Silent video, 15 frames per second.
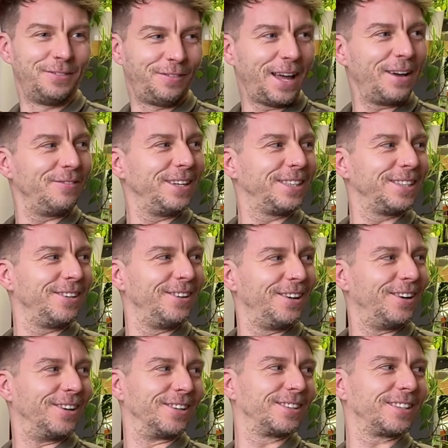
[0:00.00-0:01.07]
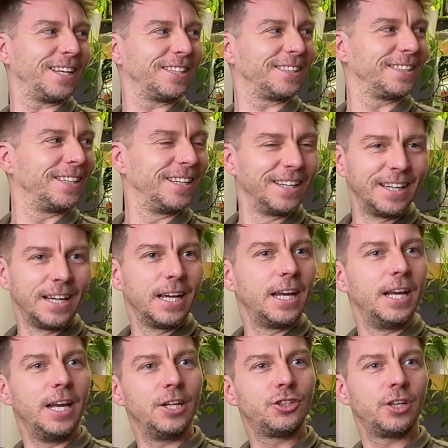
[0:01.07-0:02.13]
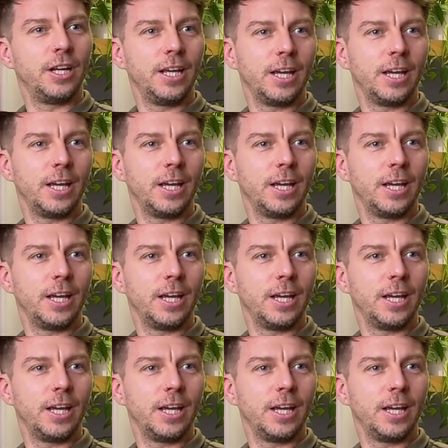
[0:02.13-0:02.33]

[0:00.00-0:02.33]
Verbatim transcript: Black BT looks. That's Literally.